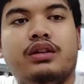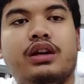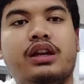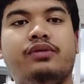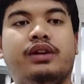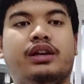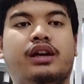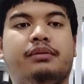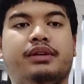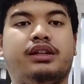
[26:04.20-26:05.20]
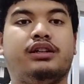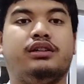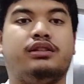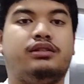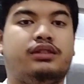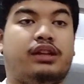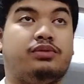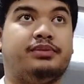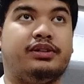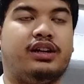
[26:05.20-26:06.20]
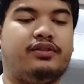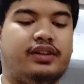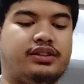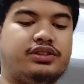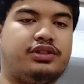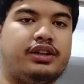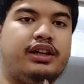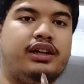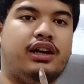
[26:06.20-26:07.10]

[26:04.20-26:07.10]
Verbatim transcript: Anyway, I'm gonna... That was my grandfather, sorry.